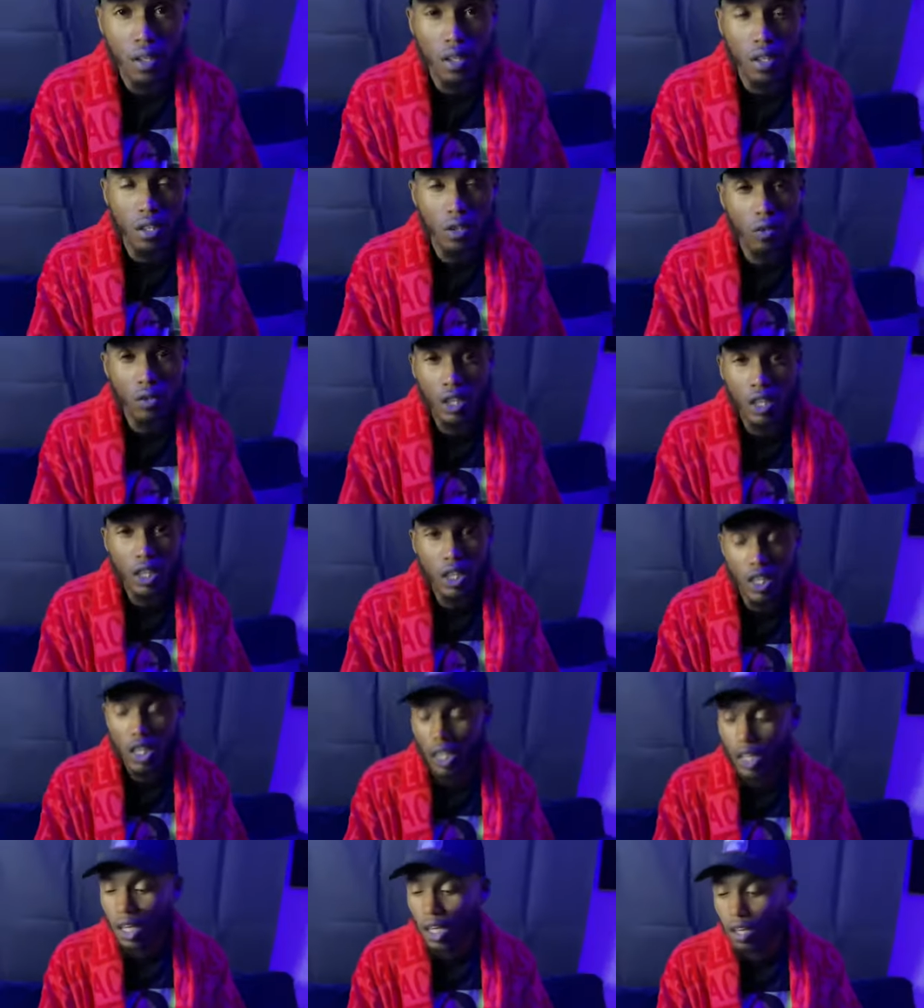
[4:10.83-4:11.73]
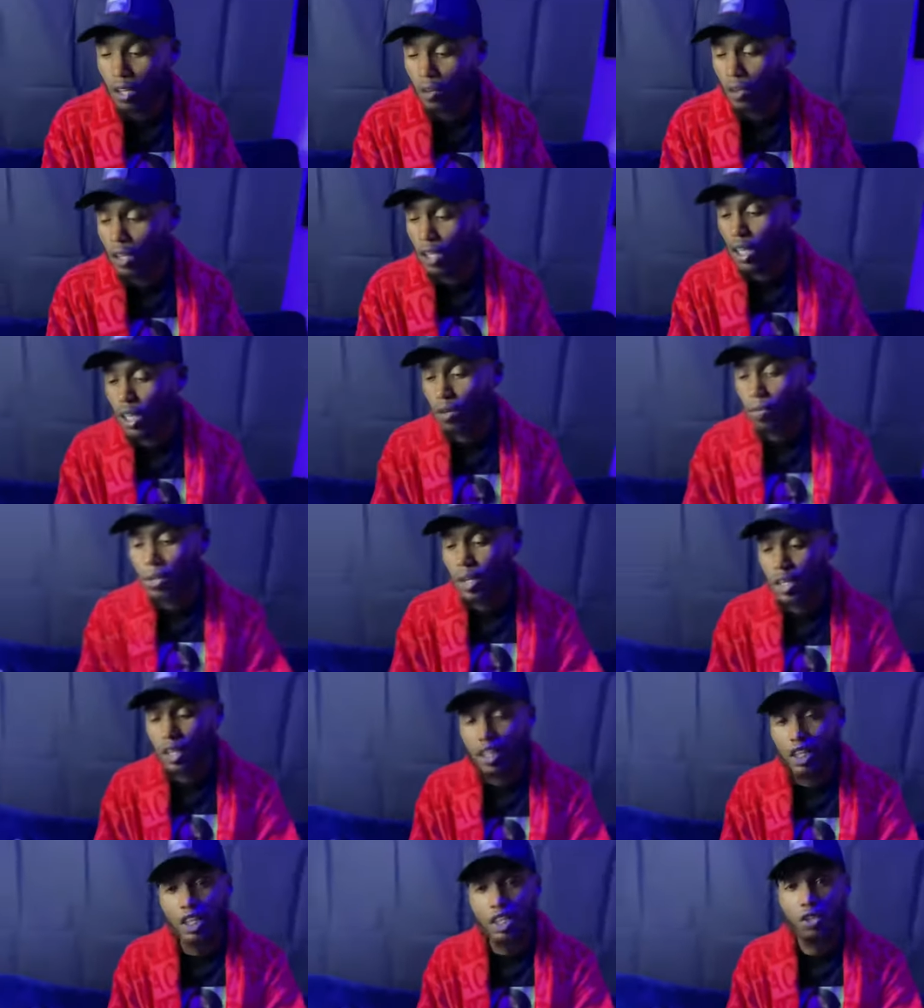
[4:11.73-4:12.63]
You need to get in on it
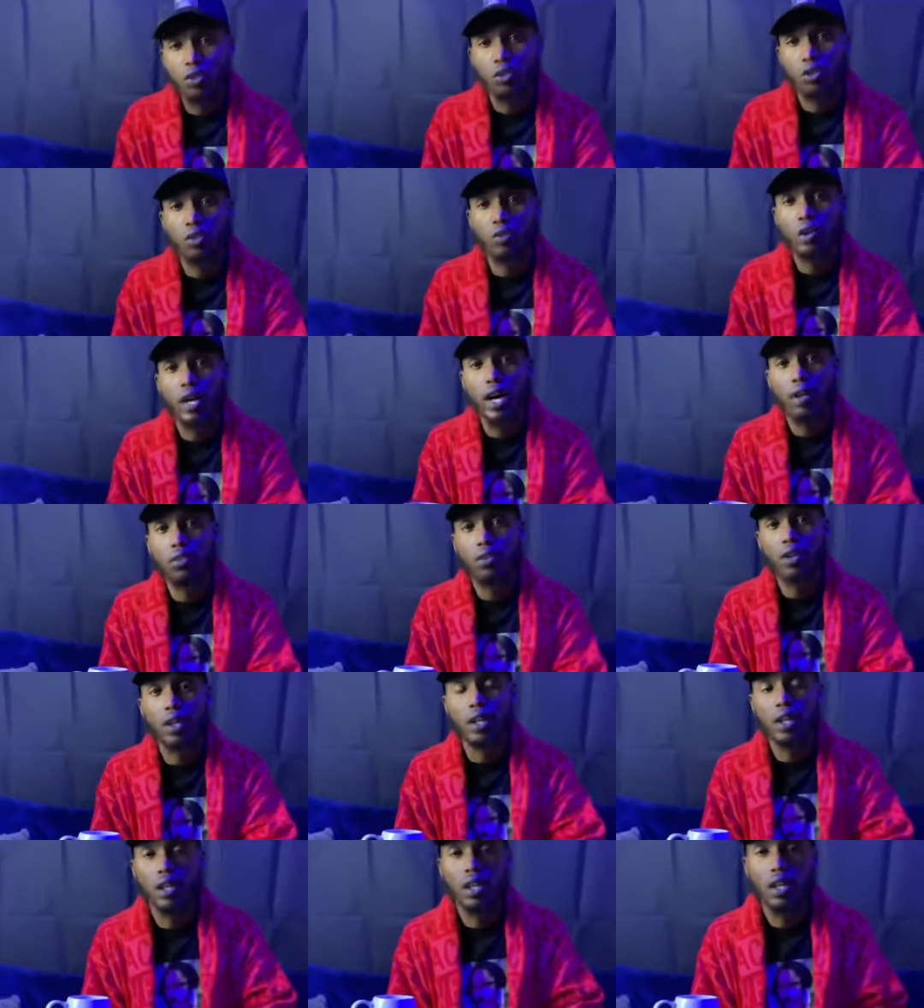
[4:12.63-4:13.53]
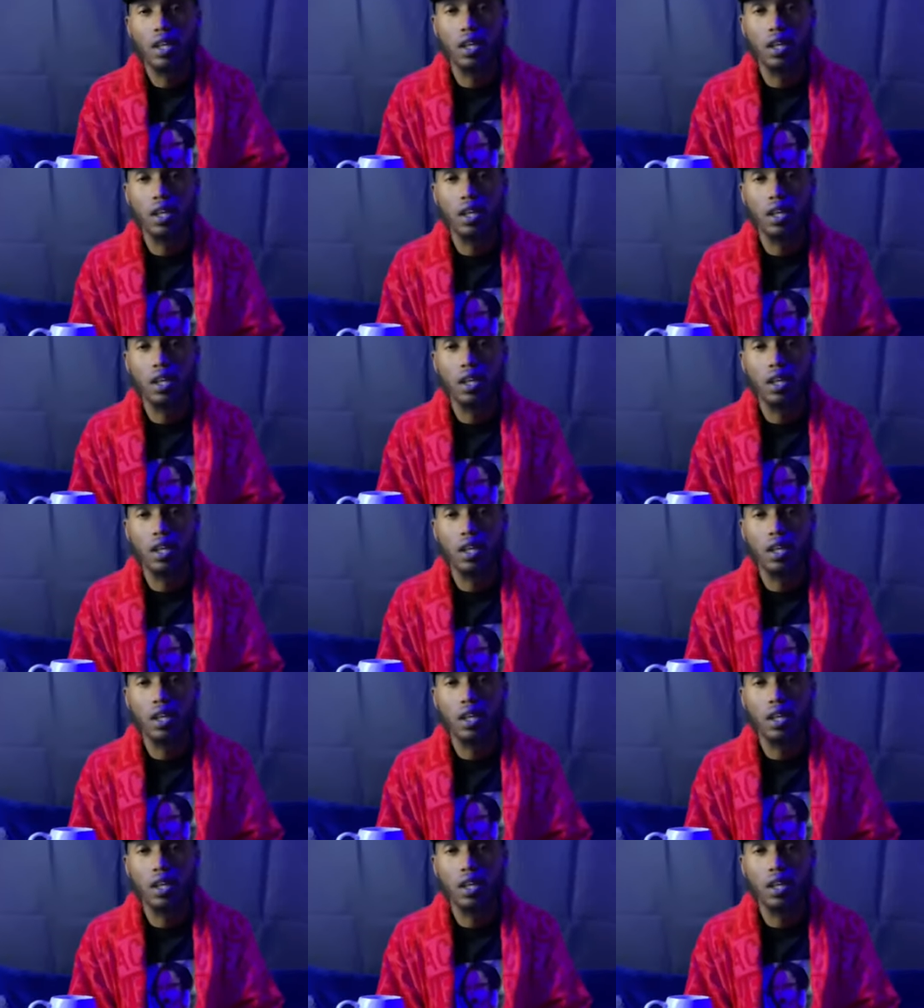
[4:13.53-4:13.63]
anyways. Get you a TRaP TRaY.